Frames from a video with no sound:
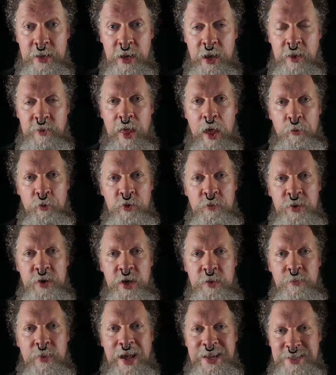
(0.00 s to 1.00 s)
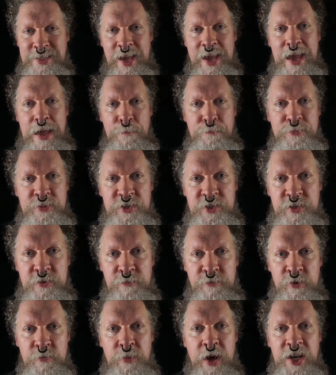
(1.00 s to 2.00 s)
and that would be my tapes
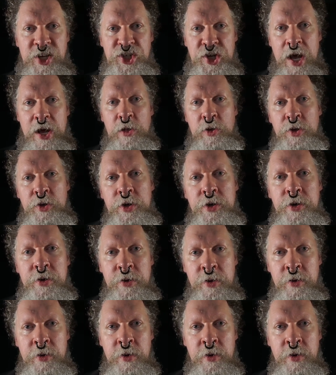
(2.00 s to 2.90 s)
from my childhood